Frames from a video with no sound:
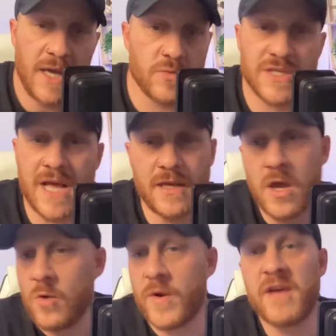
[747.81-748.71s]
It was like
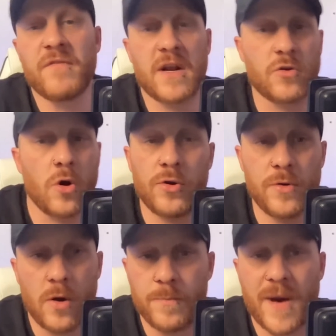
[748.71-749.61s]
whenever I'd
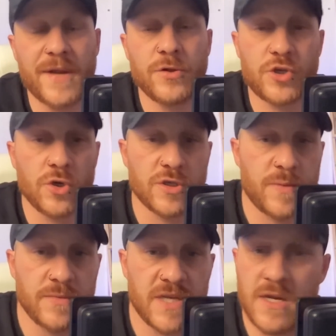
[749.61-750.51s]
gone on panel shows,
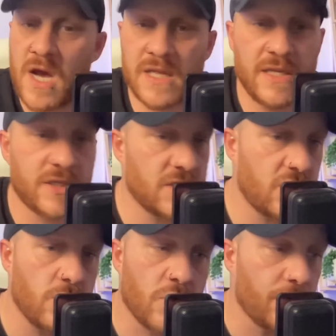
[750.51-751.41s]
people say, nah, Leeds
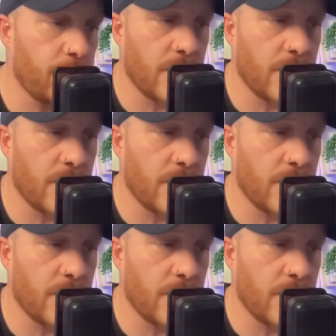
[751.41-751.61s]
too good.